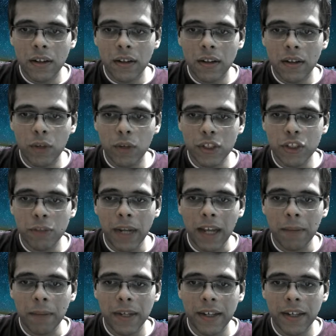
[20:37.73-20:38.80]
What should
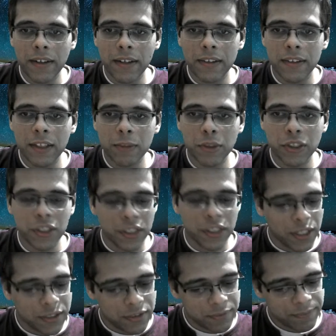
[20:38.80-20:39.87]
black play here in this position,
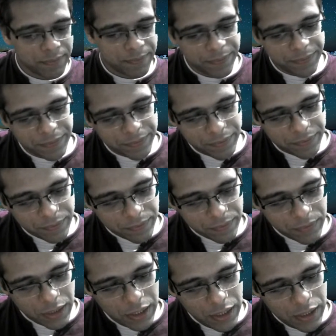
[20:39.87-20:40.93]
guys?
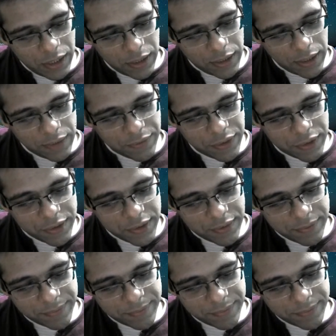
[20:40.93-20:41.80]
Hi, Alpheus.